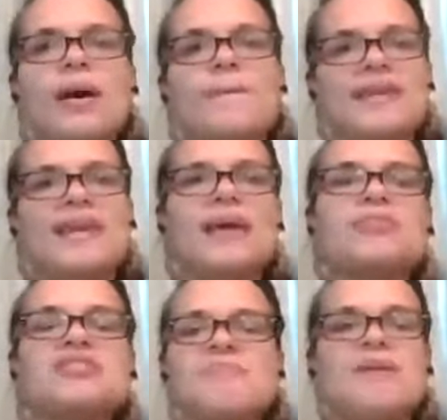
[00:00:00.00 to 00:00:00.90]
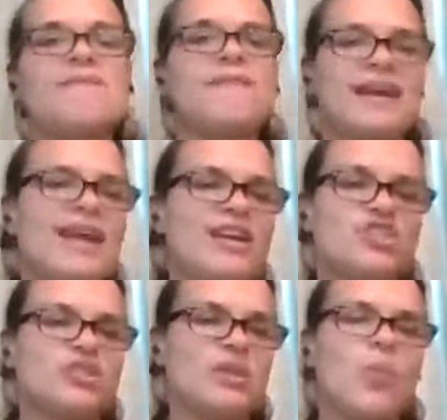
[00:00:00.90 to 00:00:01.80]
be able to be
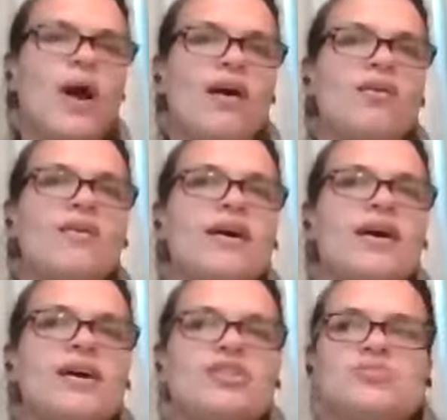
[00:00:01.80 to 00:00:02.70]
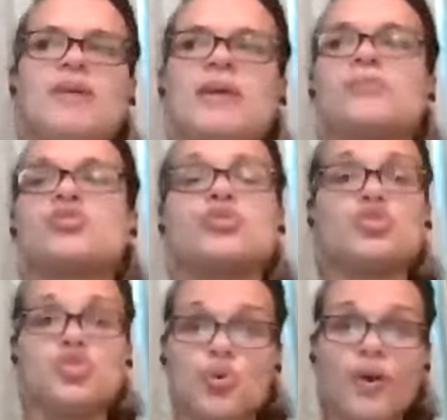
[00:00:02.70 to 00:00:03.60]
financially well, to be able to
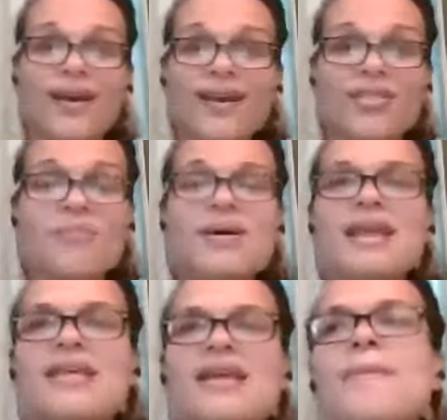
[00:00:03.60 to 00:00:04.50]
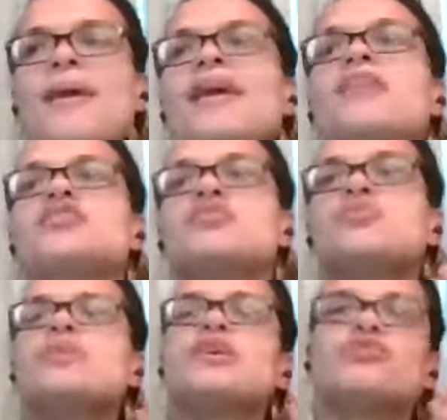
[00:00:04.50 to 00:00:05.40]
enjoy the money that I make,
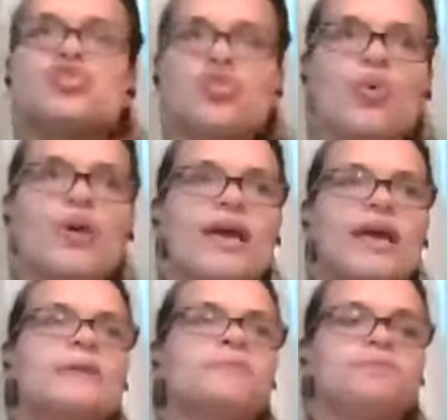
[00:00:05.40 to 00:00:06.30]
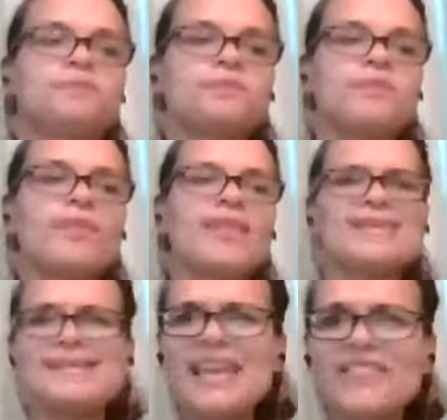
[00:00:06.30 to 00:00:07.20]
to enjoy
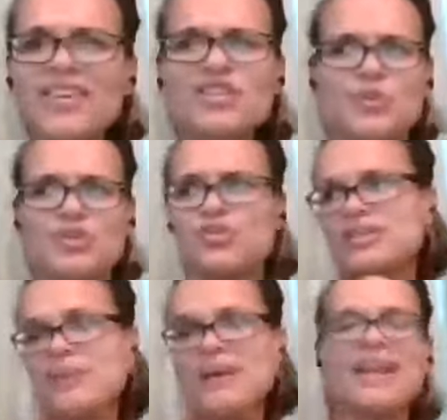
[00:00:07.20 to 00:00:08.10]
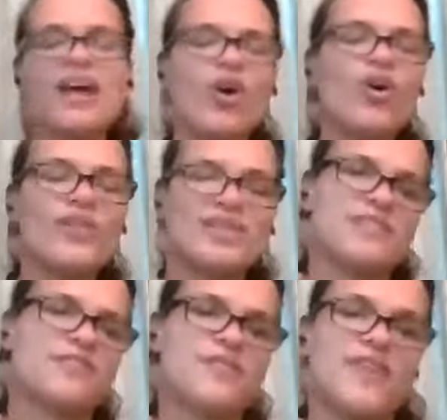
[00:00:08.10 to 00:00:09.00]
saving, to enjoy spending, and all these
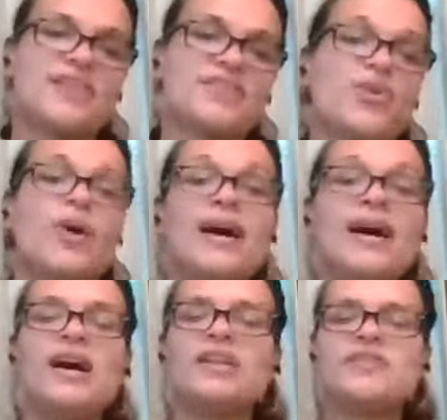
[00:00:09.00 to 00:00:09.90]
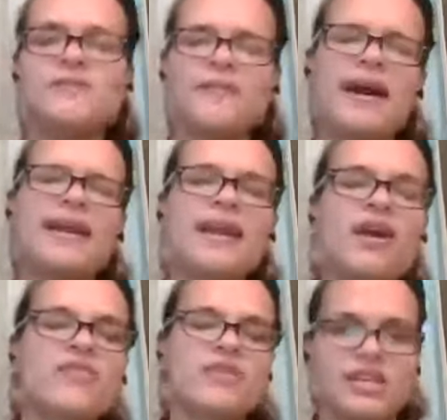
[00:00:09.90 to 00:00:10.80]
different things. So, defining
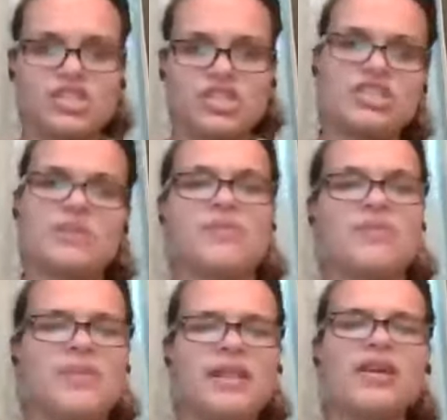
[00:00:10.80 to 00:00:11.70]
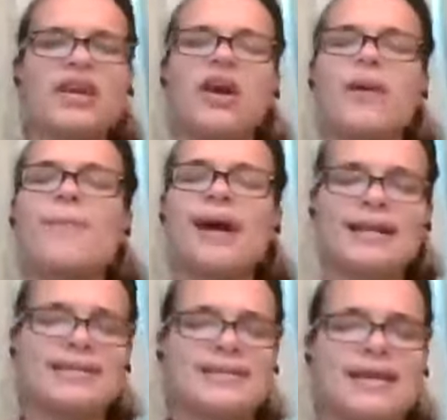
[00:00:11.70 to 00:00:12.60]
our relationship with money, looking our
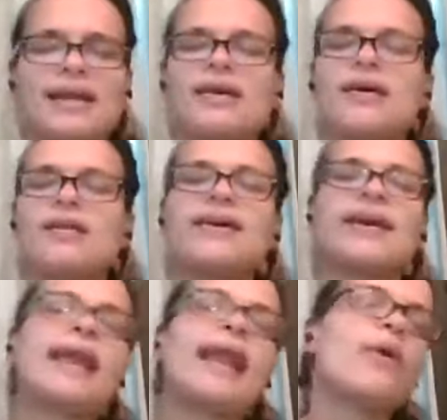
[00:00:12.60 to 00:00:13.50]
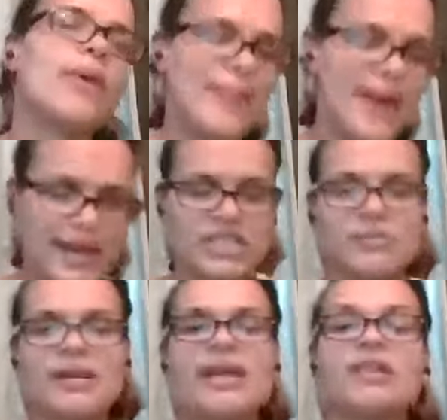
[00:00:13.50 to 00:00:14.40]
mindset, looking at how we manage
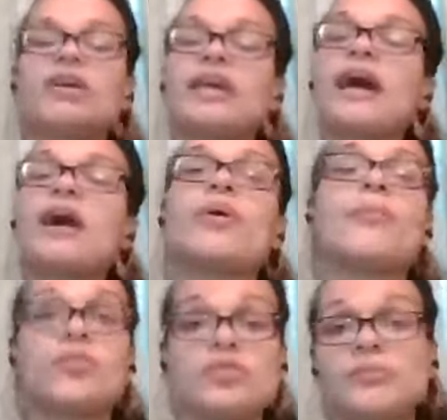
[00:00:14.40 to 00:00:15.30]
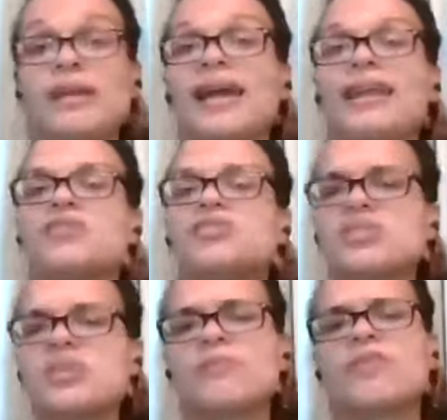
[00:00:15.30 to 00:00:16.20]
money, and looking how we multiply it is
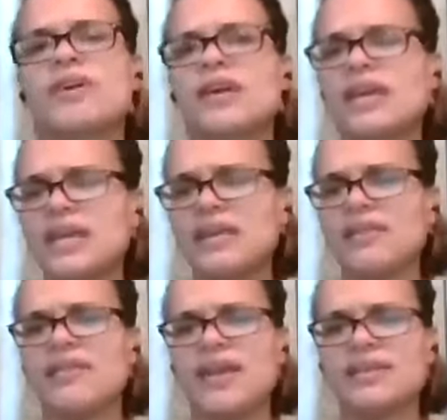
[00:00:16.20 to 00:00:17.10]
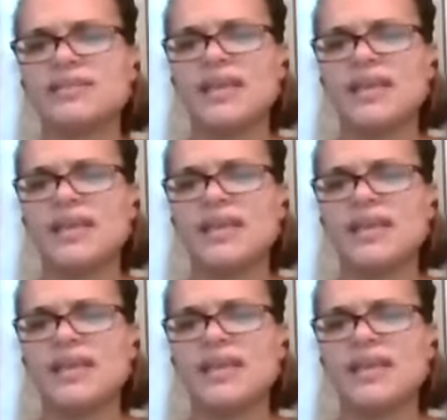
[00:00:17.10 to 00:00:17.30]
some very key things.